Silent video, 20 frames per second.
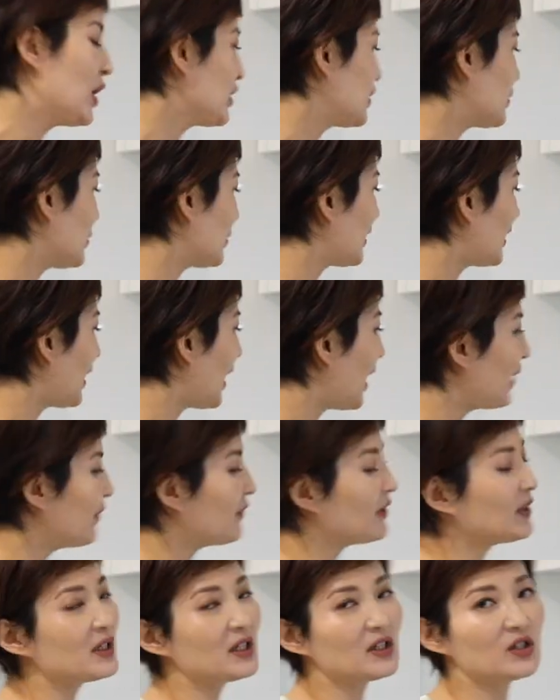to
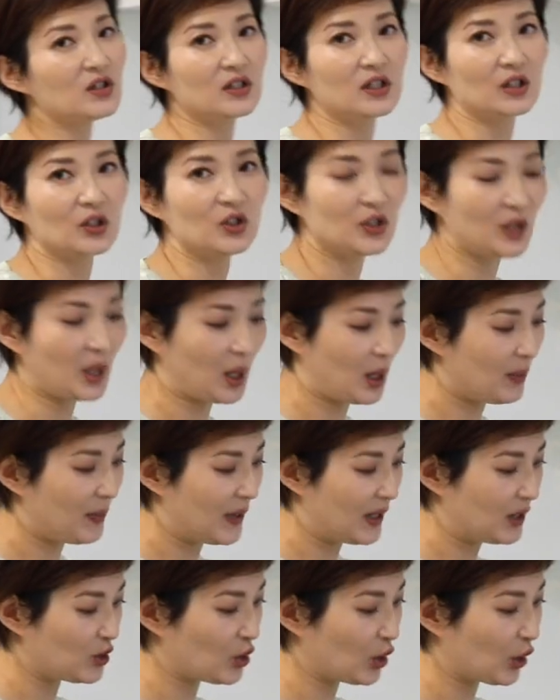cover this dish up
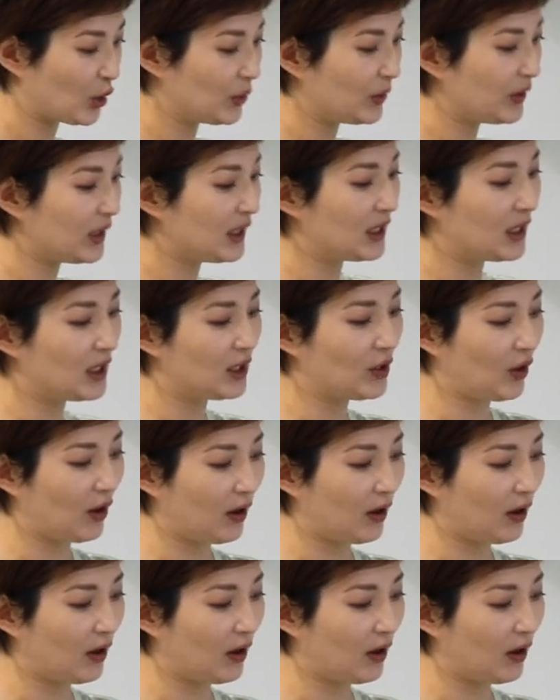and turn the heat